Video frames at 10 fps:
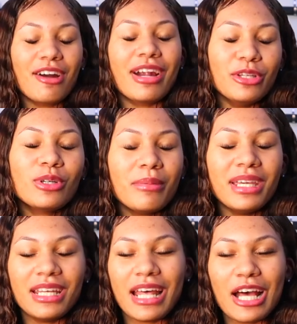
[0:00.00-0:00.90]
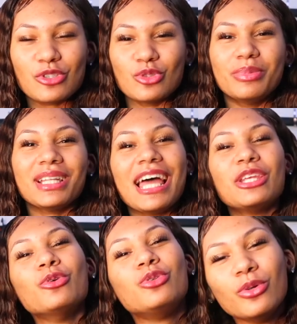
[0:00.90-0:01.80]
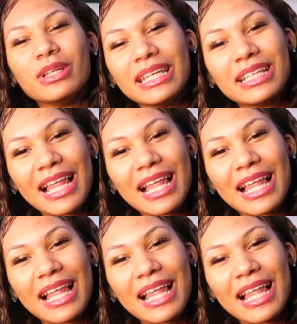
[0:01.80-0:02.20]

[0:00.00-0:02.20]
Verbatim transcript: All right, you could be a natural, but like you do need